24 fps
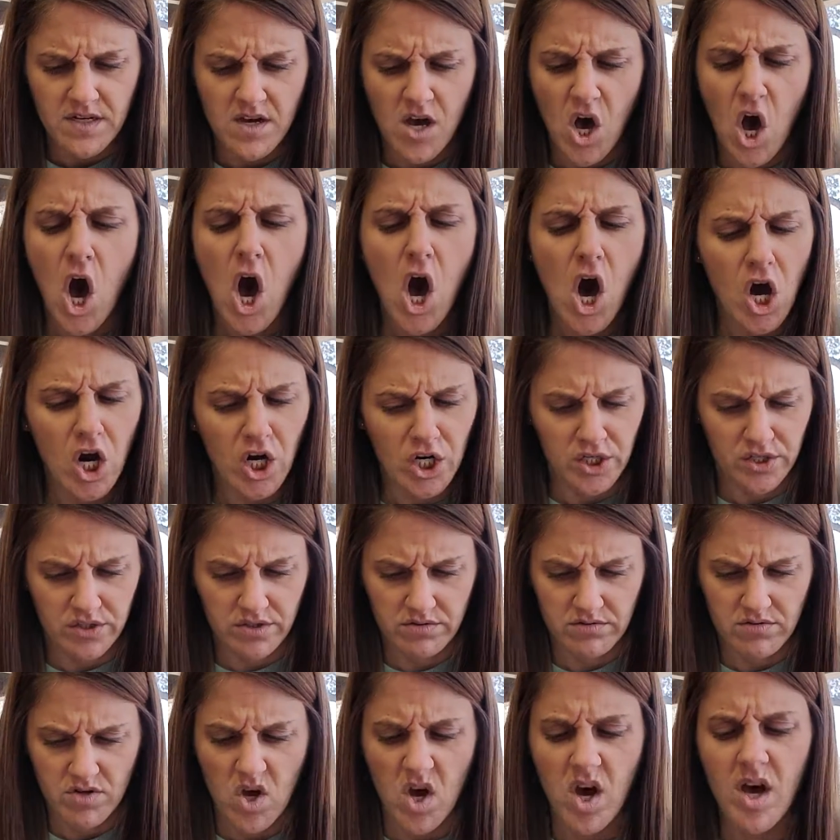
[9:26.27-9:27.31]
hard,
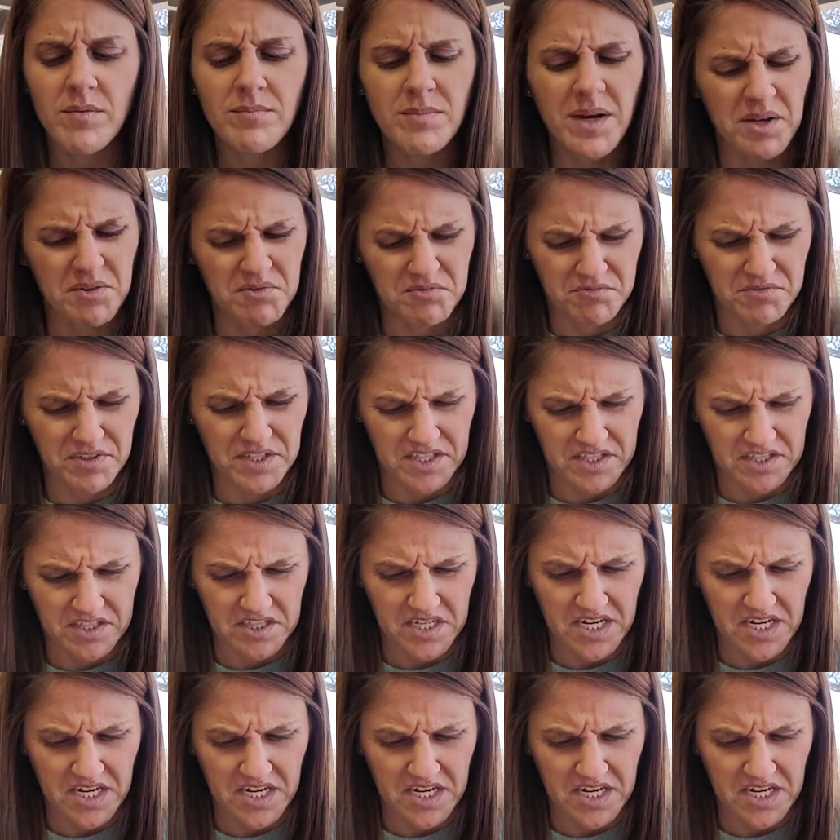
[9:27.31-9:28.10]
on my rear,